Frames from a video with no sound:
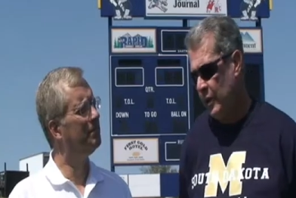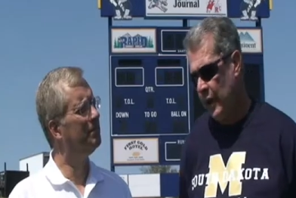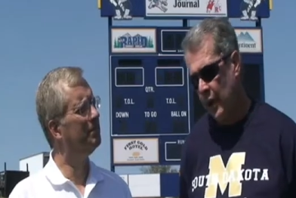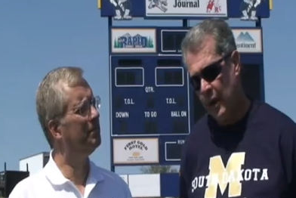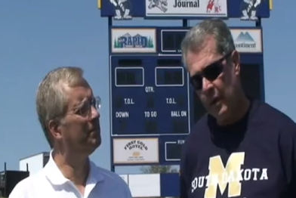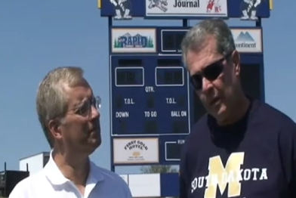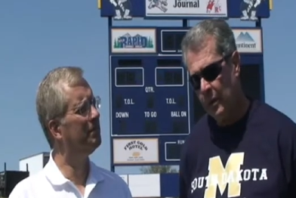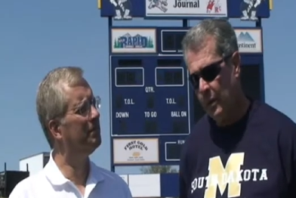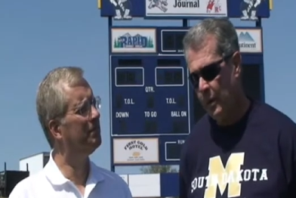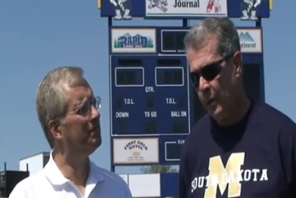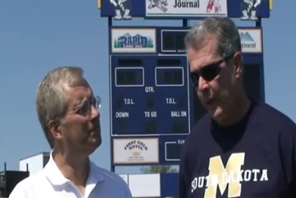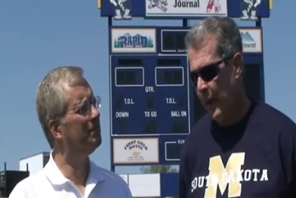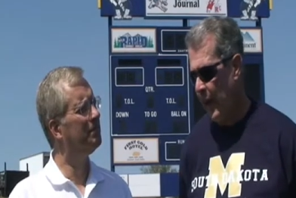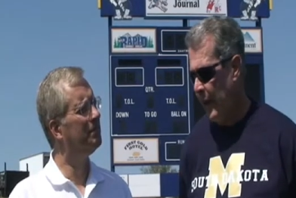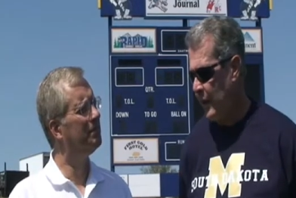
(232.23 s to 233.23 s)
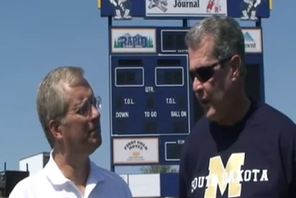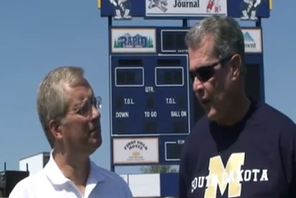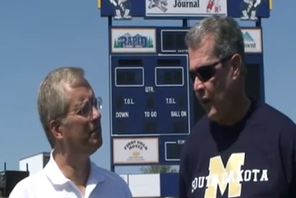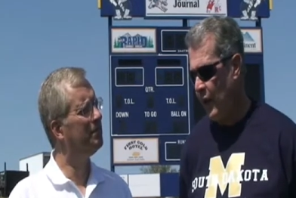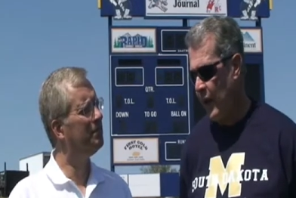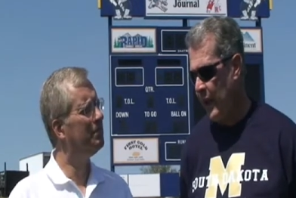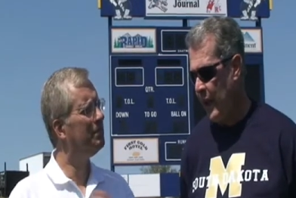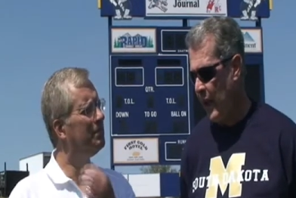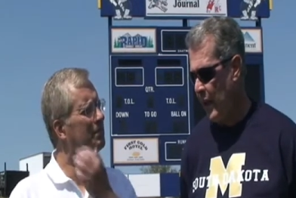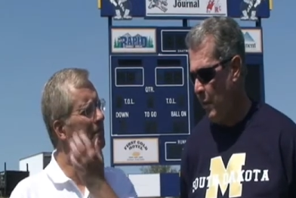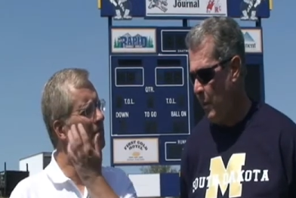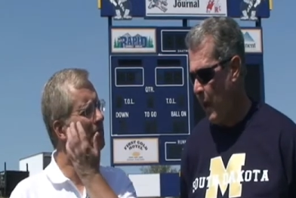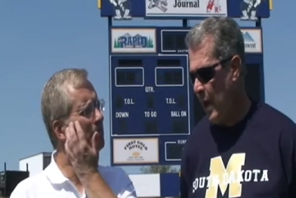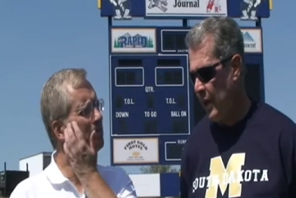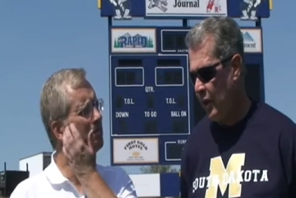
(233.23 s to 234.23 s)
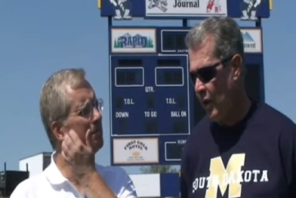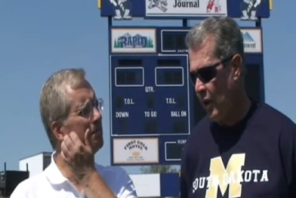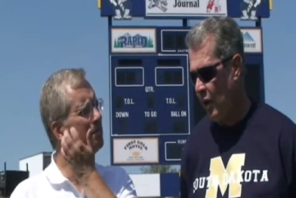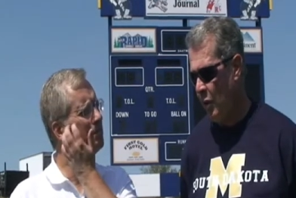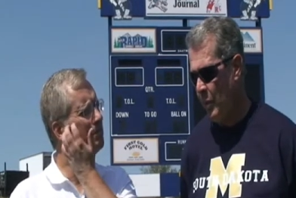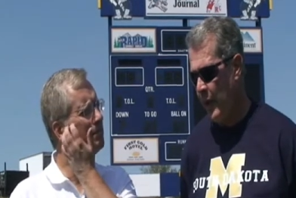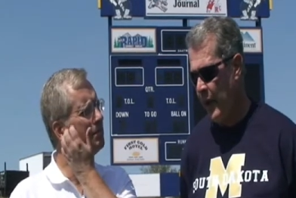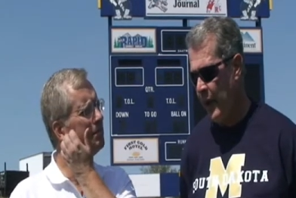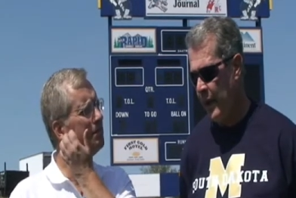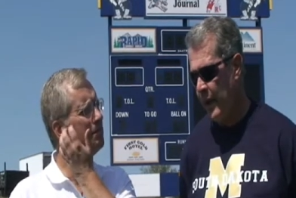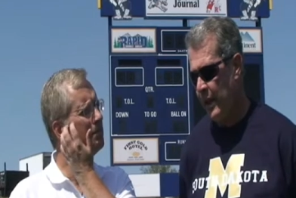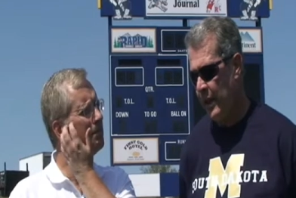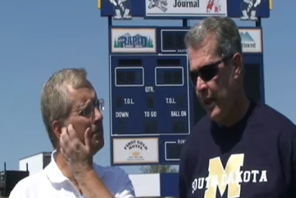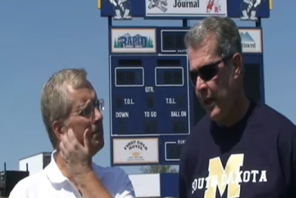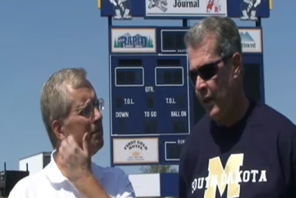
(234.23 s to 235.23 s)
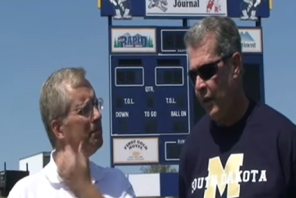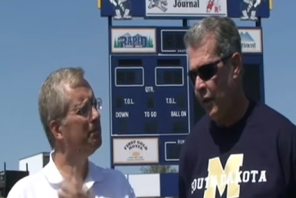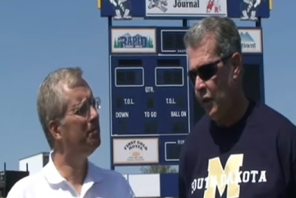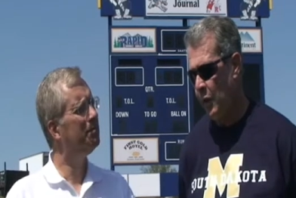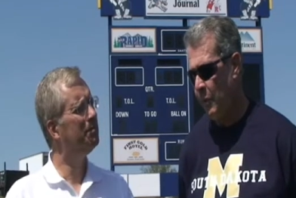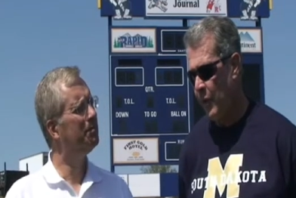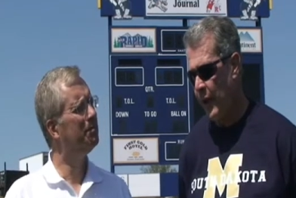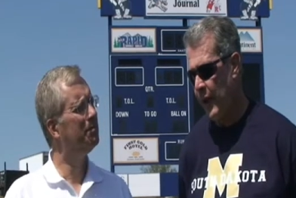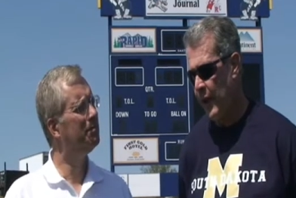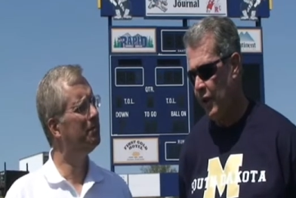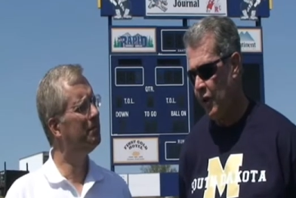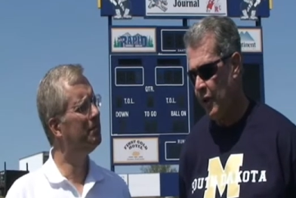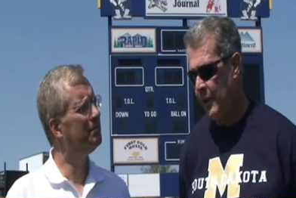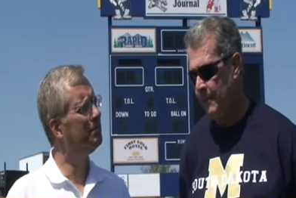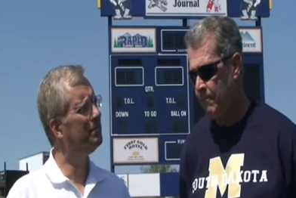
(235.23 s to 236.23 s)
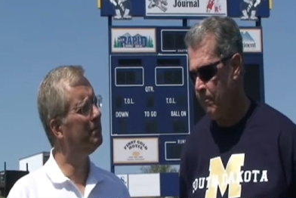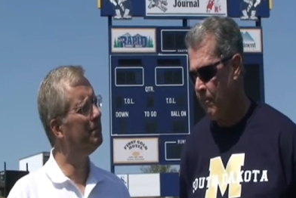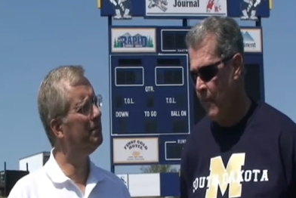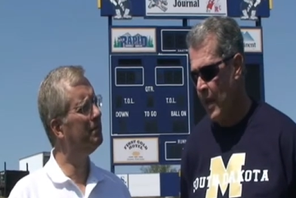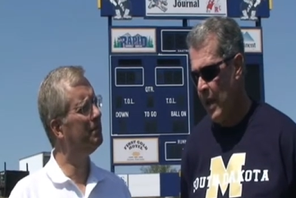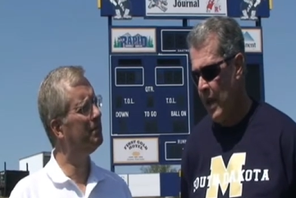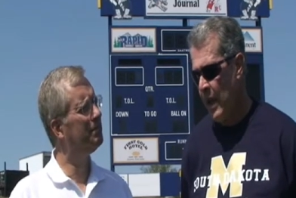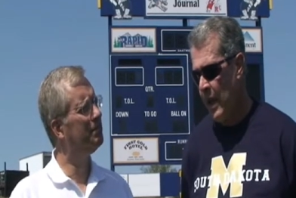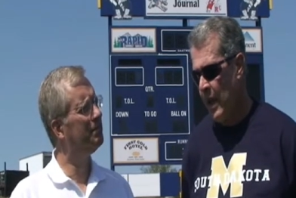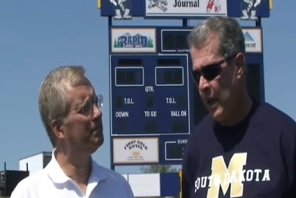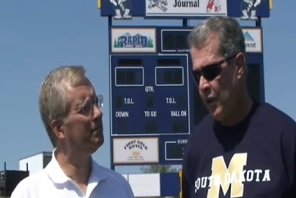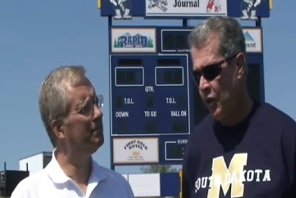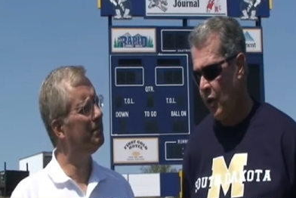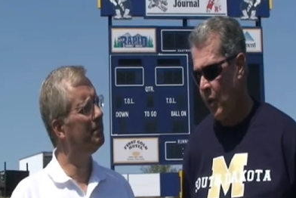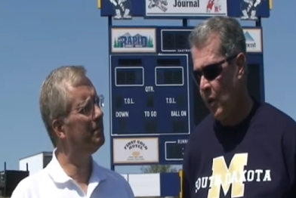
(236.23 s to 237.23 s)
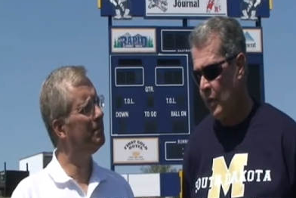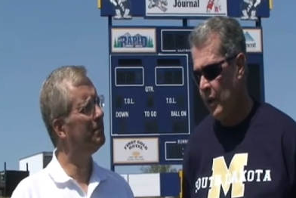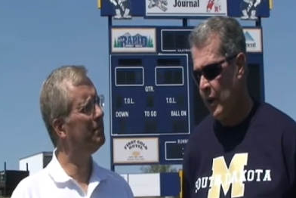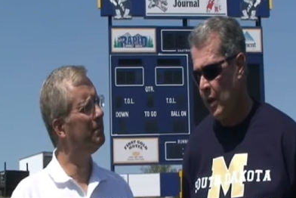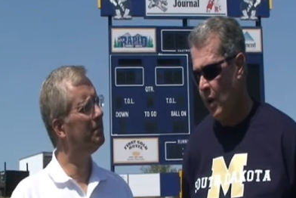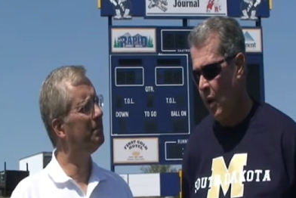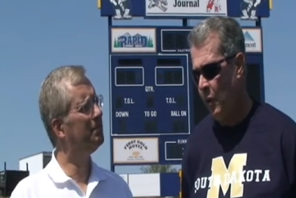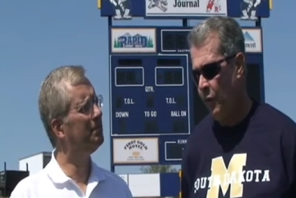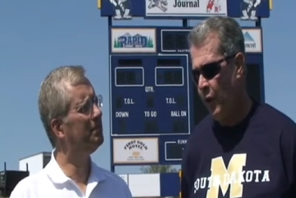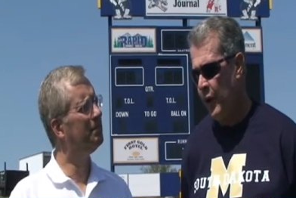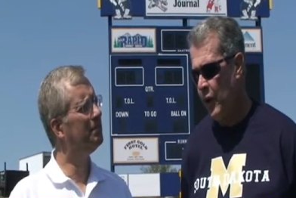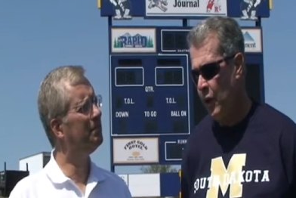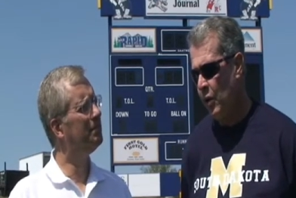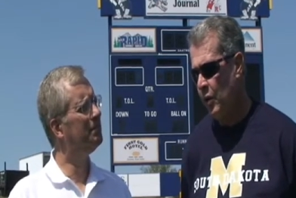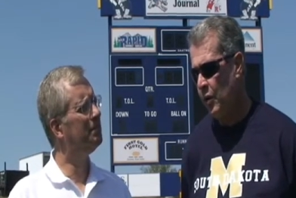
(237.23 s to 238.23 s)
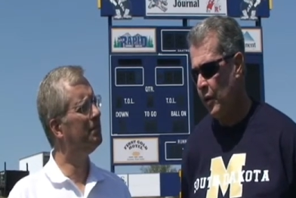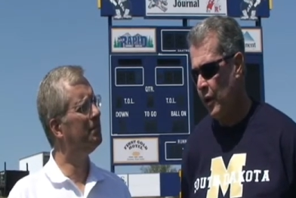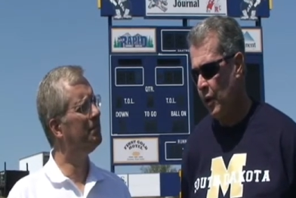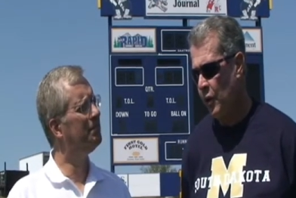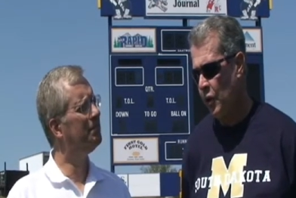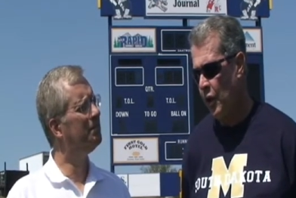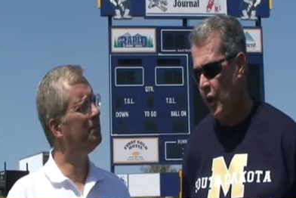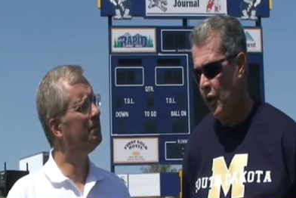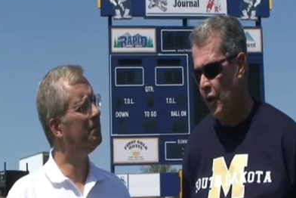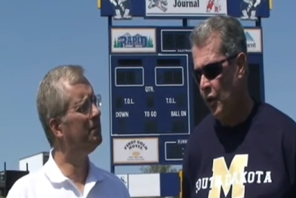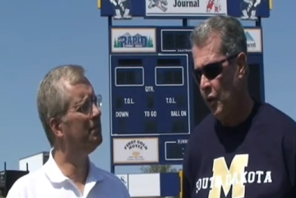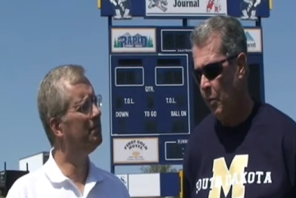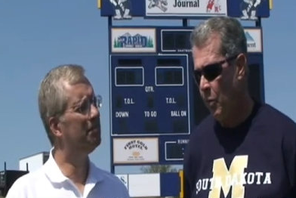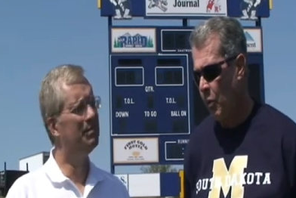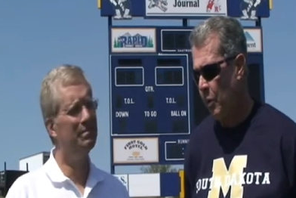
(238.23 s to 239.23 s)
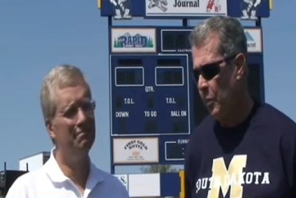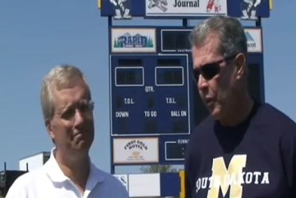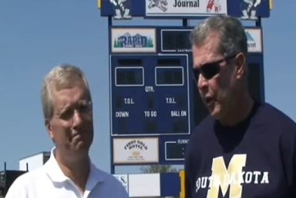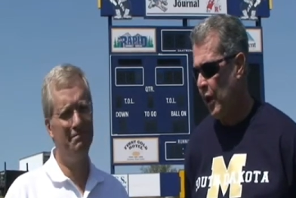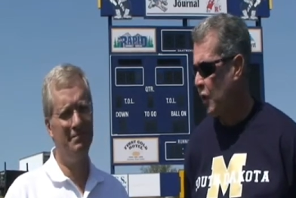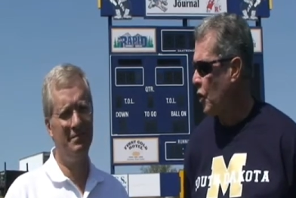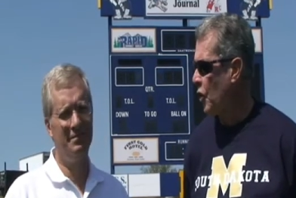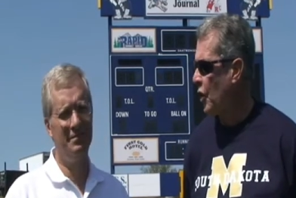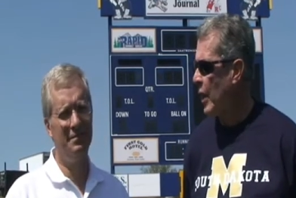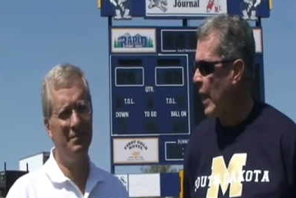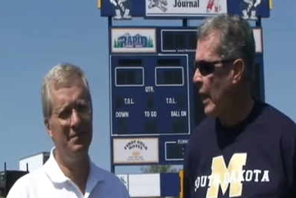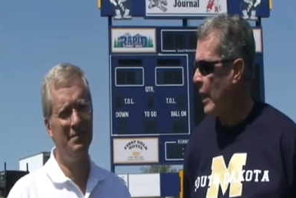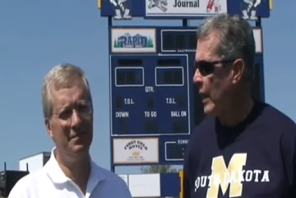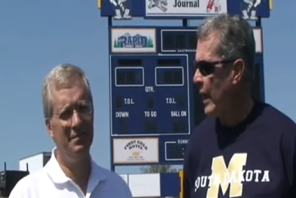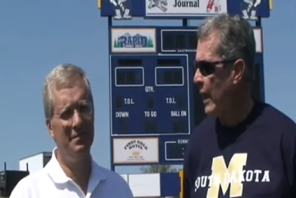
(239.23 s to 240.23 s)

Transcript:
Speaker 1: you know, we like to think out of the box a little bit, and, and do some things. And uh, so, you know, hopefully you'll you'll see some more production out of